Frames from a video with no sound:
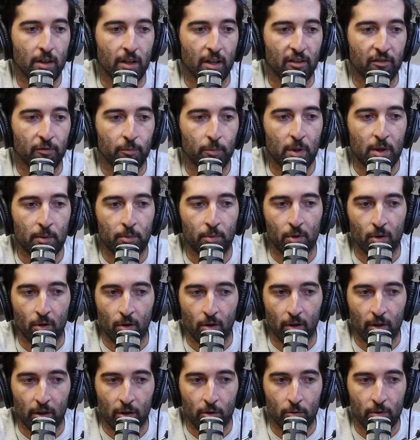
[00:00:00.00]
if people
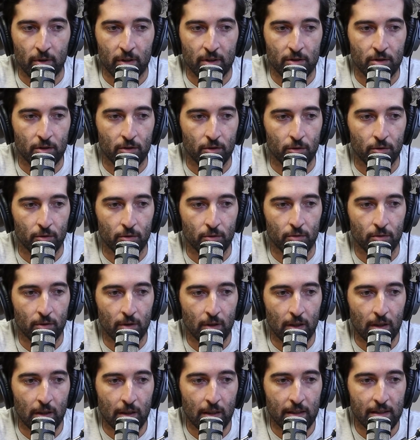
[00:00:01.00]
aren't going to
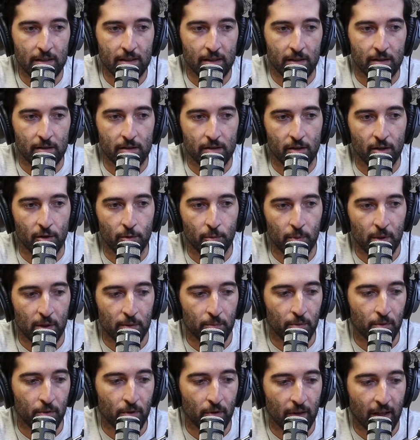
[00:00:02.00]
listen to the
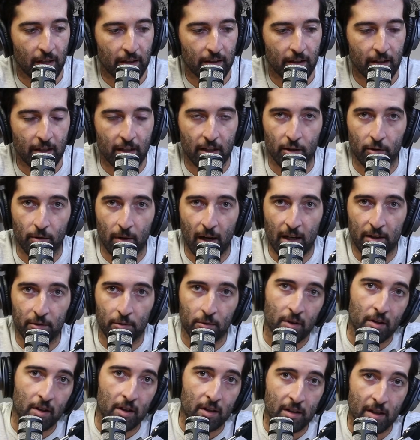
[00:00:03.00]
people that they interact
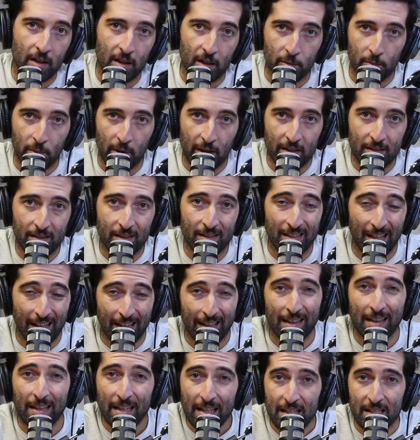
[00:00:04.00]
with on a daily basis,
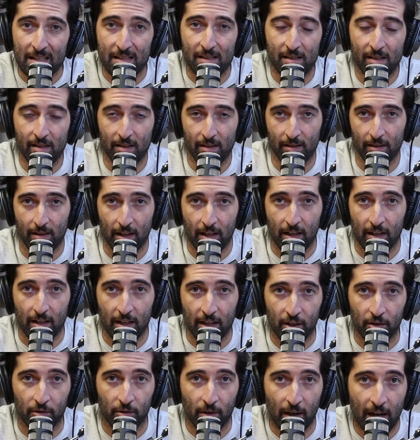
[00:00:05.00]
at least they can
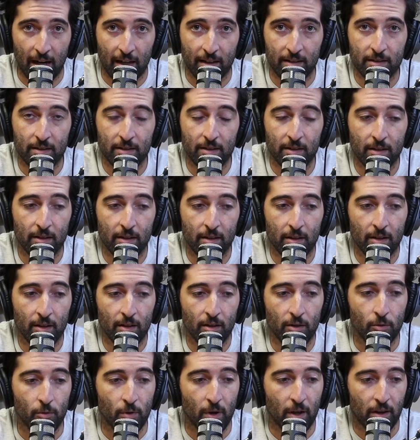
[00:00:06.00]
interact
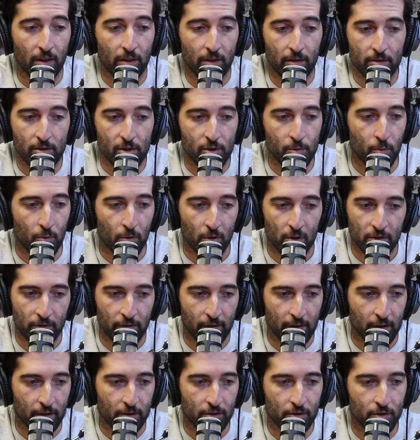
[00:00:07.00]
with sports
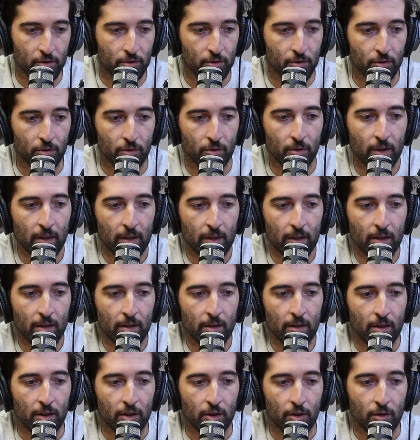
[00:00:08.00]
figures who,
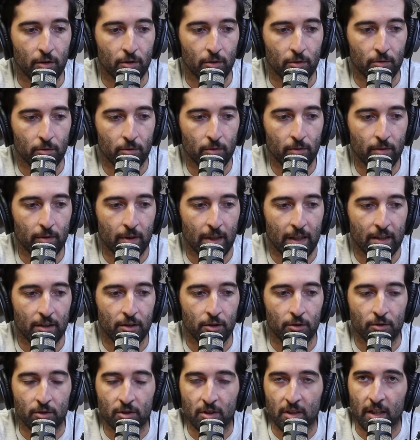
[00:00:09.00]
you know, they
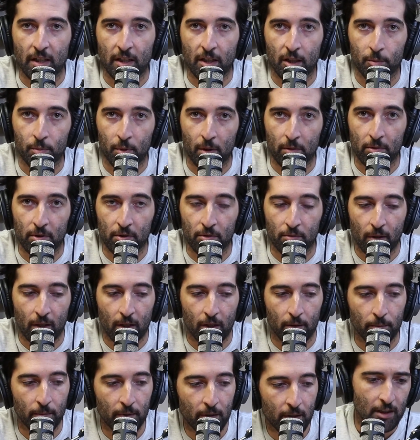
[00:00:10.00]
do see in the public
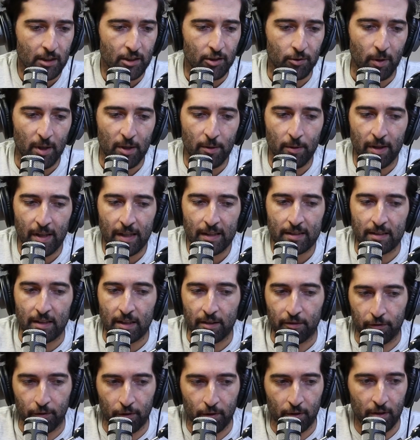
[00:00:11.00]
realm. So anyway, that's
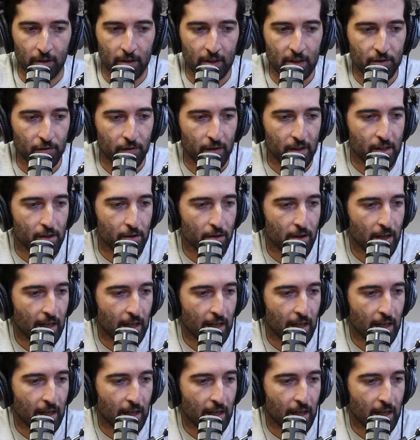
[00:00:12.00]
it for this video,